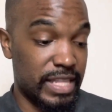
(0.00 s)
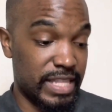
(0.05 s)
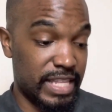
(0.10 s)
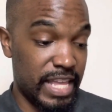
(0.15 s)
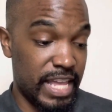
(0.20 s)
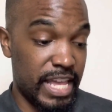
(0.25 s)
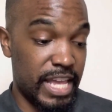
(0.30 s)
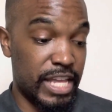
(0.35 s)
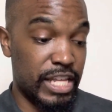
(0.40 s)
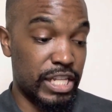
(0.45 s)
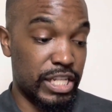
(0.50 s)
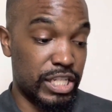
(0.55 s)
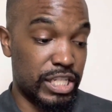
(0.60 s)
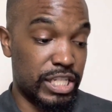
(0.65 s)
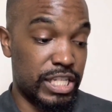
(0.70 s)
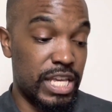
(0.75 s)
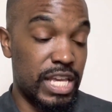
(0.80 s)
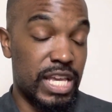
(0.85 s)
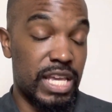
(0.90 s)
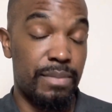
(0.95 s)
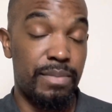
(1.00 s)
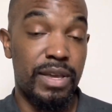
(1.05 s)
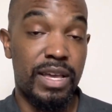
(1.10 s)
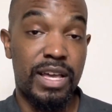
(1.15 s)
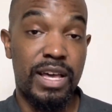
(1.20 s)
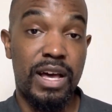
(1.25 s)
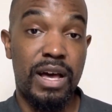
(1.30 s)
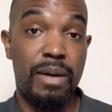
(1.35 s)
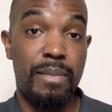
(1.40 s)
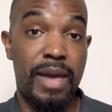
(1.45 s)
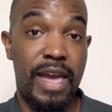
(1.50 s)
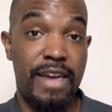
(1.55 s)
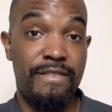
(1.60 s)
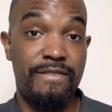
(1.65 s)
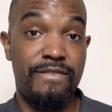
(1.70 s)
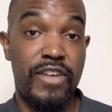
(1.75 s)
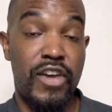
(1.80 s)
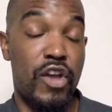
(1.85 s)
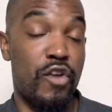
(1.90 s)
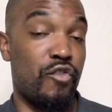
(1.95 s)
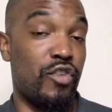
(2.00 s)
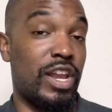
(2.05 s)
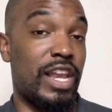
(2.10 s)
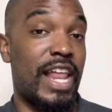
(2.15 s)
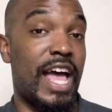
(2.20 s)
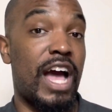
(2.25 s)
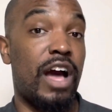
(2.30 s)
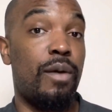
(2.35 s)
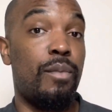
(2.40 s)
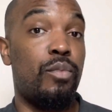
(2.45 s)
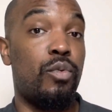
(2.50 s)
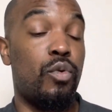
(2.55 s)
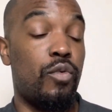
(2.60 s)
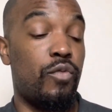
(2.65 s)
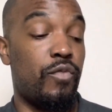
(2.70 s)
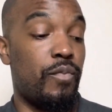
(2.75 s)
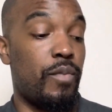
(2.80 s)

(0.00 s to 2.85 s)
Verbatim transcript: then she can become a very reliable